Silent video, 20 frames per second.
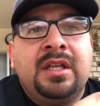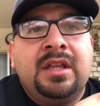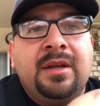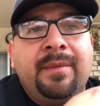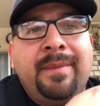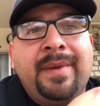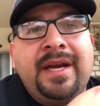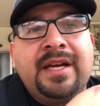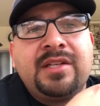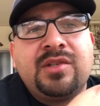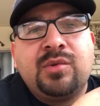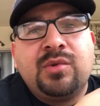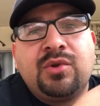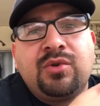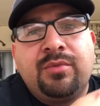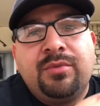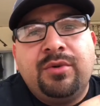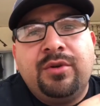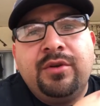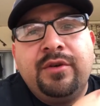The mass
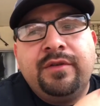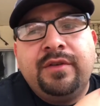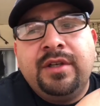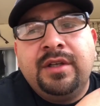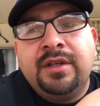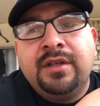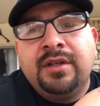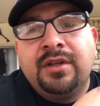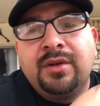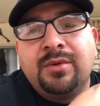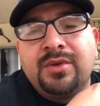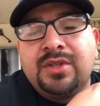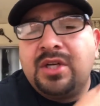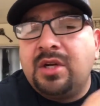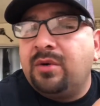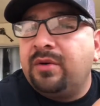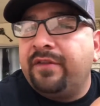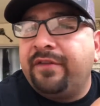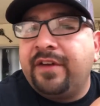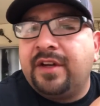was removed. There was
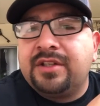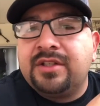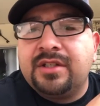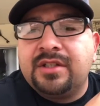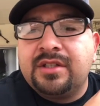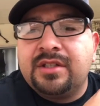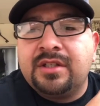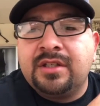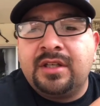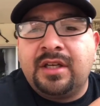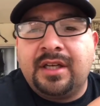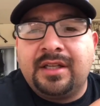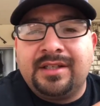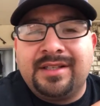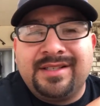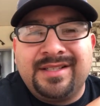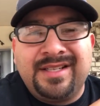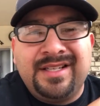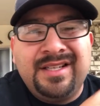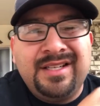no infectious like
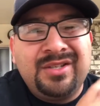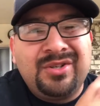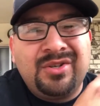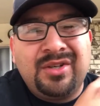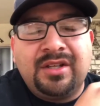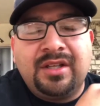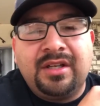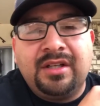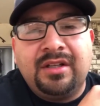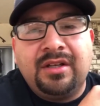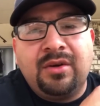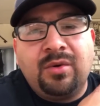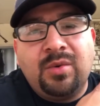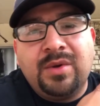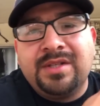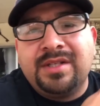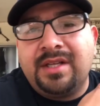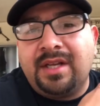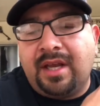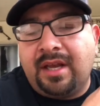disease or nothing in there. It
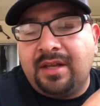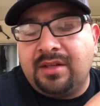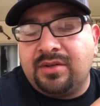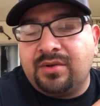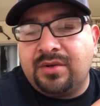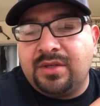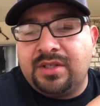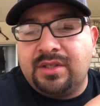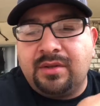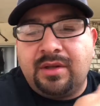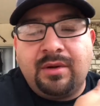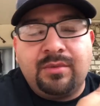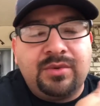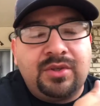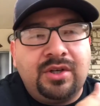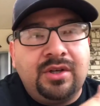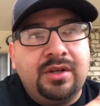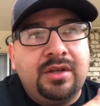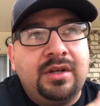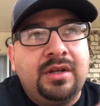wasn't cancerous, so that
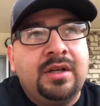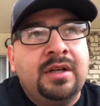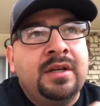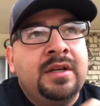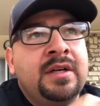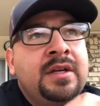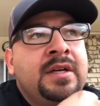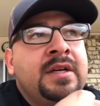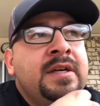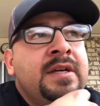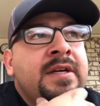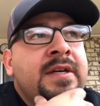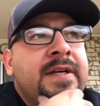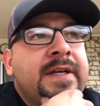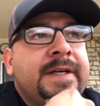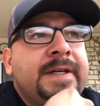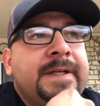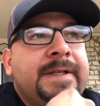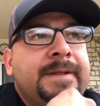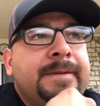was good.
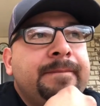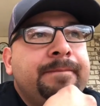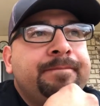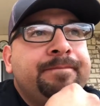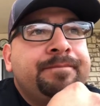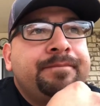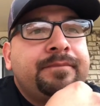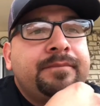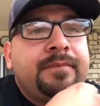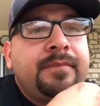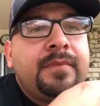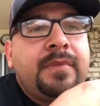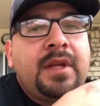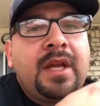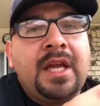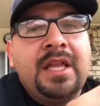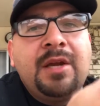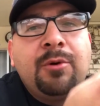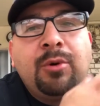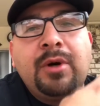
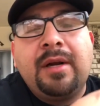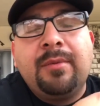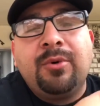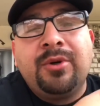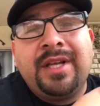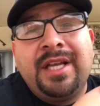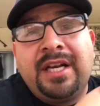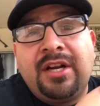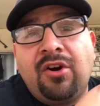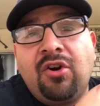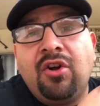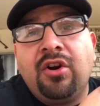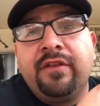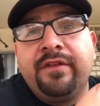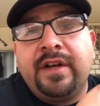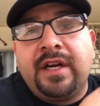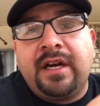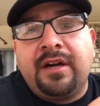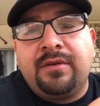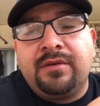They were able to get all
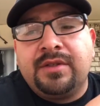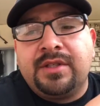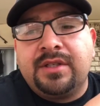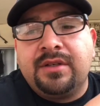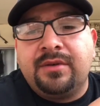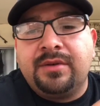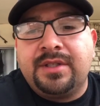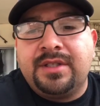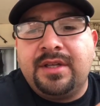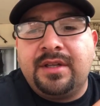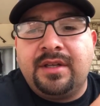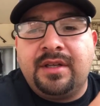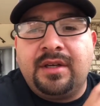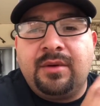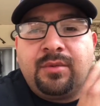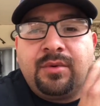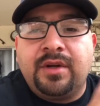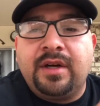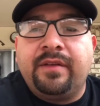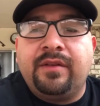of it out, so it's nothing
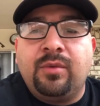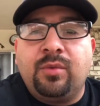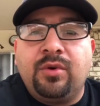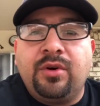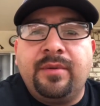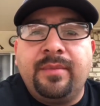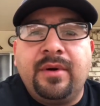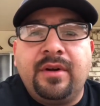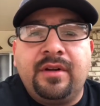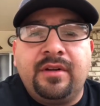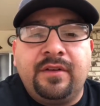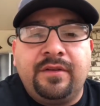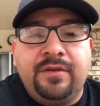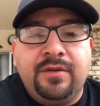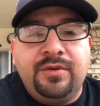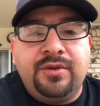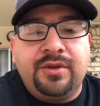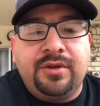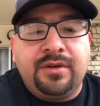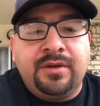that we're gonna have to worry about in the
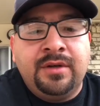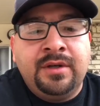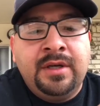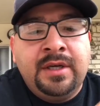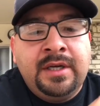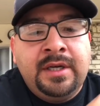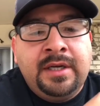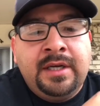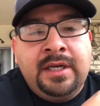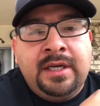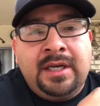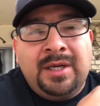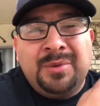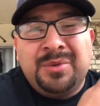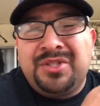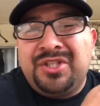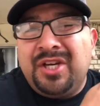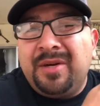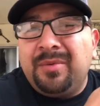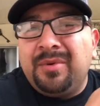future. It
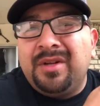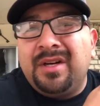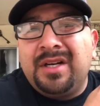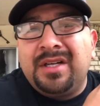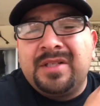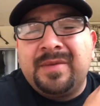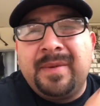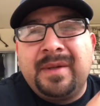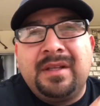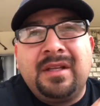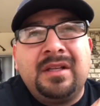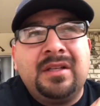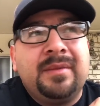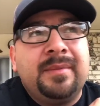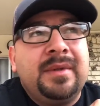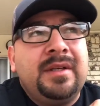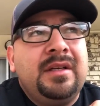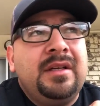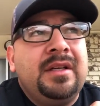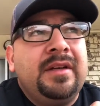was cheaper than I expected it to
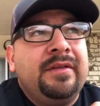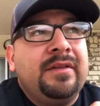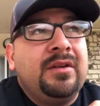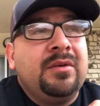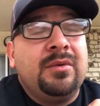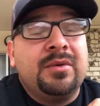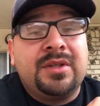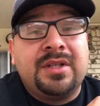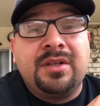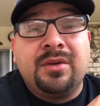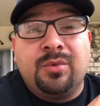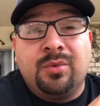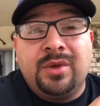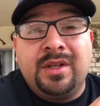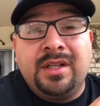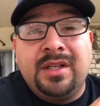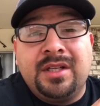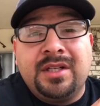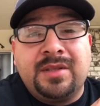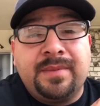be, even though it was still
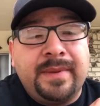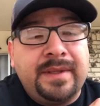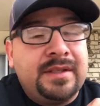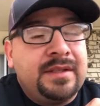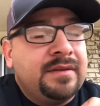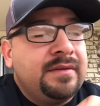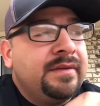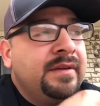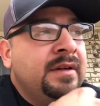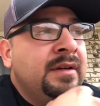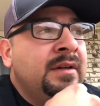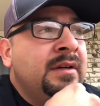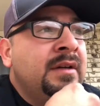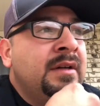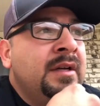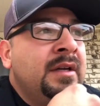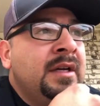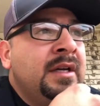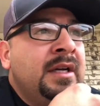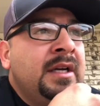really expensive.
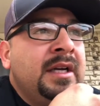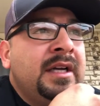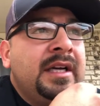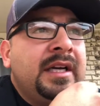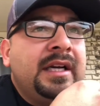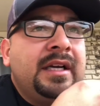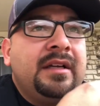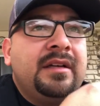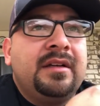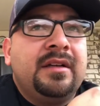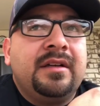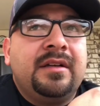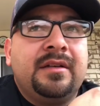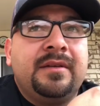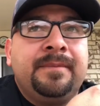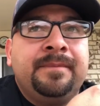And